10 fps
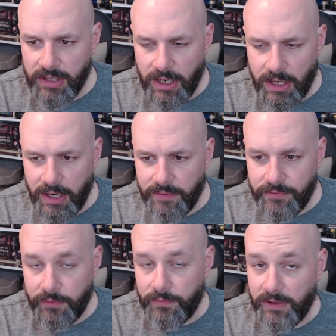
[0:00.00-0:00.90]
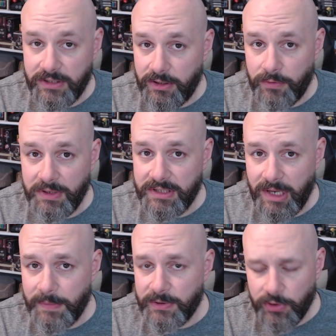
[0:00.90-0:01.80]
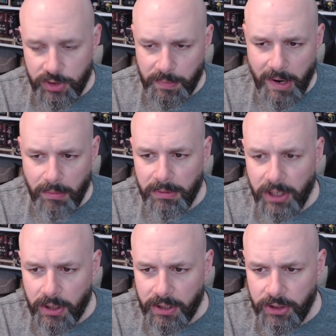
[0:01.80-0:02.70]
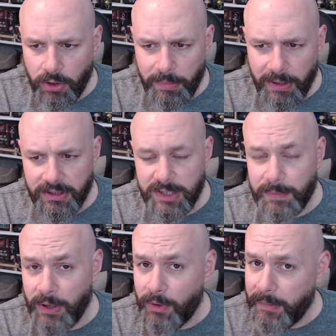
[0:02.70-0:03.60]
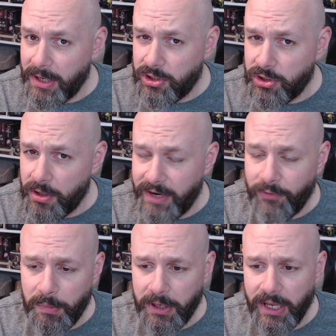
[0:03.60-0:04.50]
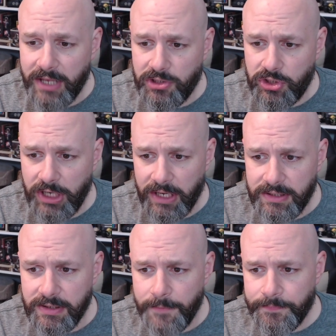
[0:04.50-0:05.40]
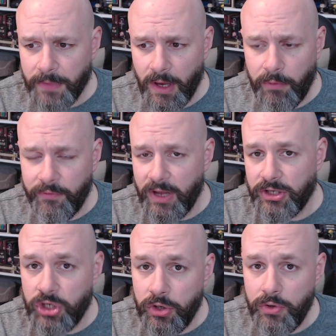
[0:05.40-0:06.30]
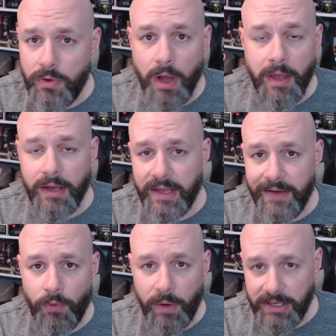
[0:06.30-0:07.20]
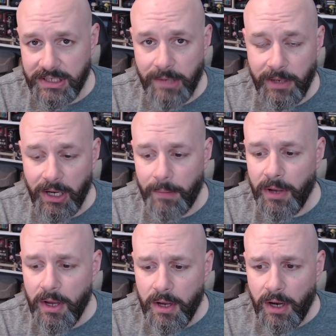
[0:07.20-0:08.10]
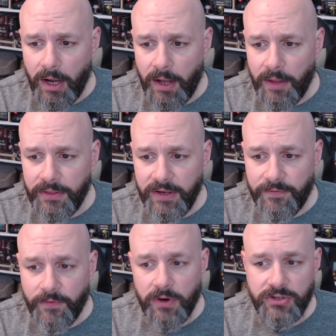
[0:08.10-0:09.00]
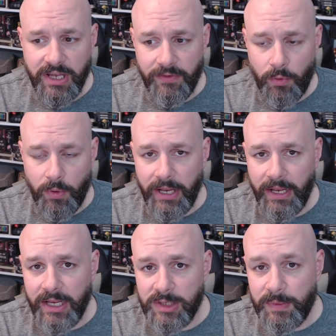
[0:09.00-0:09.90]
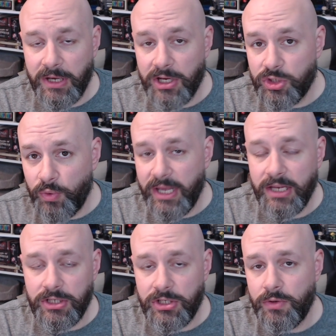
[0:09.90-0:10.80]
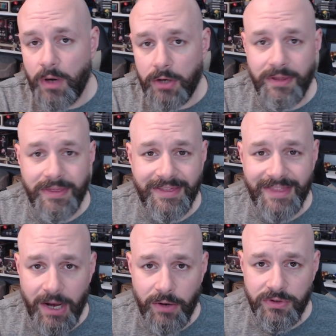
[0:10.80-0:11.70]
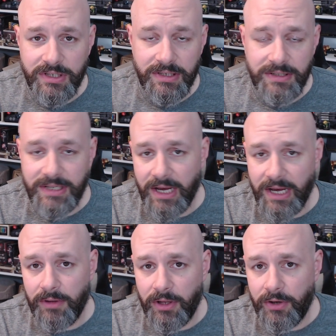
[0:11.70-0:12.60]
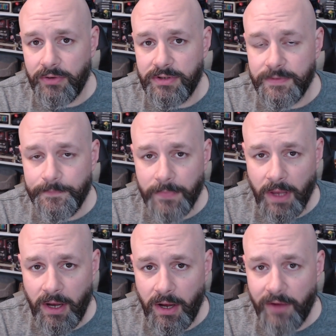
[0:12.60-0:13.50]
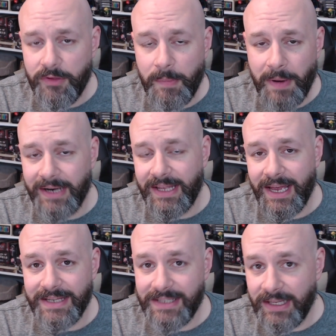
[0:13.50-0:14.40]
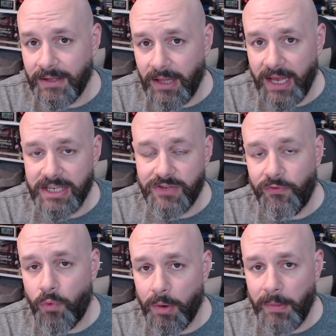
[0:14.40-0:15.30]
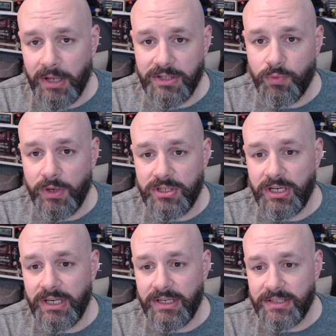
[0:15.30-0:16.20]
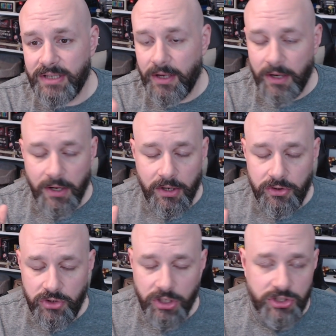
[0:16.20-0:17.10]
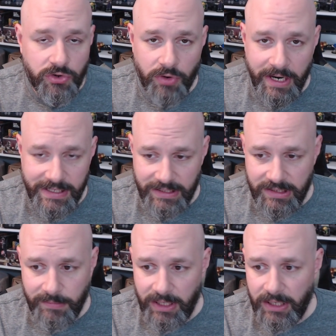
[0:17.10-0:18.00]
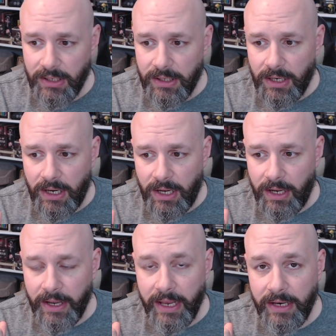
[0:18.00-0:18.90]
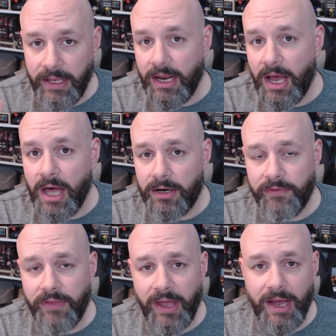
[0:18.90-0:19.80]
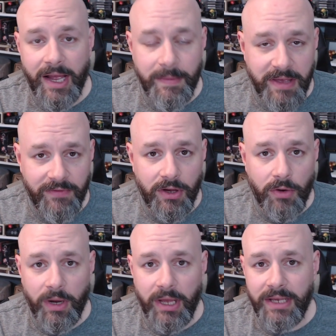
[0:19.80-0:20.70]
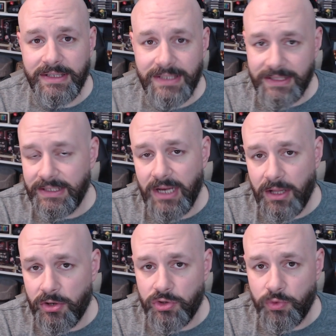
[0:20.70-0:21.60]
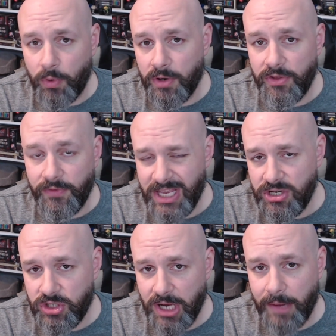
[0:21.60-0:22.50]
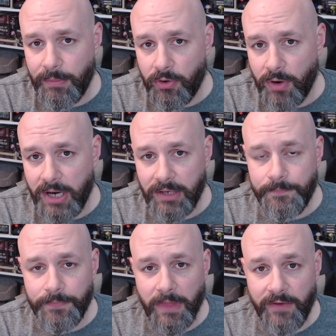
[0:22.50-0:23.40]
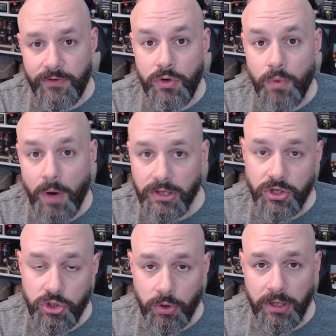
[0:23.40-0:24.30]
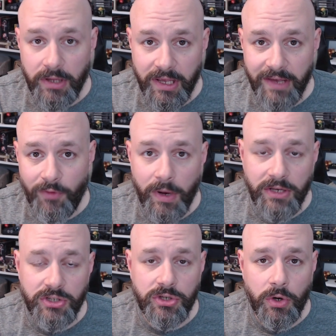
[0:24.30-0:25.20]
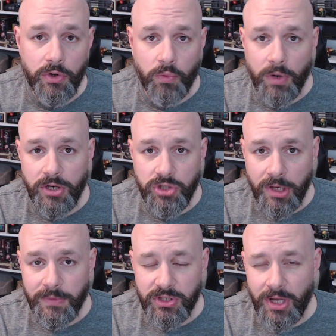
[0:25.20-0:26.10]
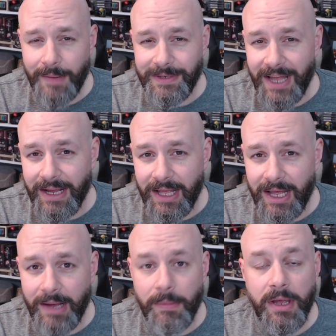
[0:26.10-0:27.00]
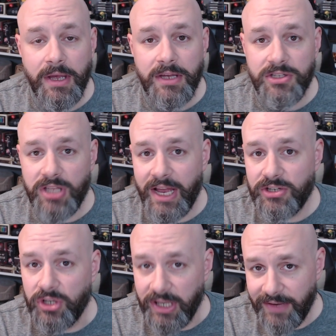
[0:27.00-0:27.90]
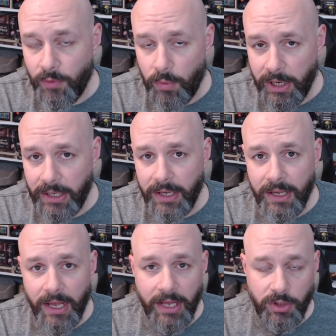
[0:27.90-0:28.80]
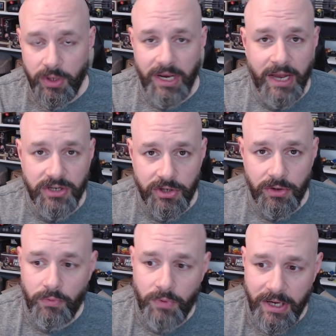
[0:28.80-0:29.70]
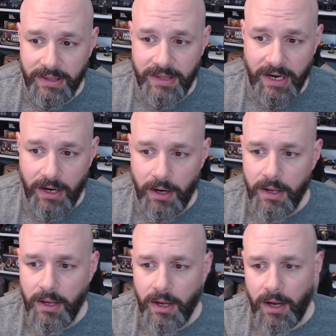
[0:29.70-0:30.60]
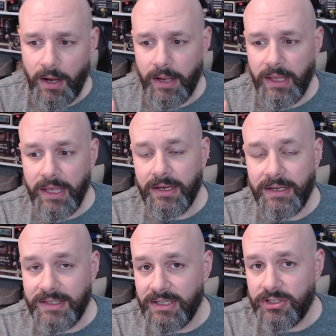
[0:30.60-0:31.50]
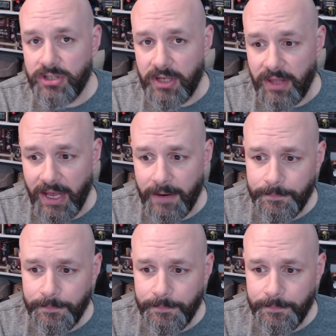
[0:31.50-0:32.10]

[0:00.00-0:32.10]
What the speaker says: If you've listened to recent episodes, you probably already know about this, but I want to make sure that everybody has a chance. We've got 2 giveaways coming up. The first giveaway is because we hit 200,000 downloads of the podcast in the last 4 months, which is just crazy to me. And in honor of that, I am giving away $60 worth of eShop credit. If you want to join the giveaway, just go to runjumpstomp.com/giveaway and you can enter right there. In addition to that,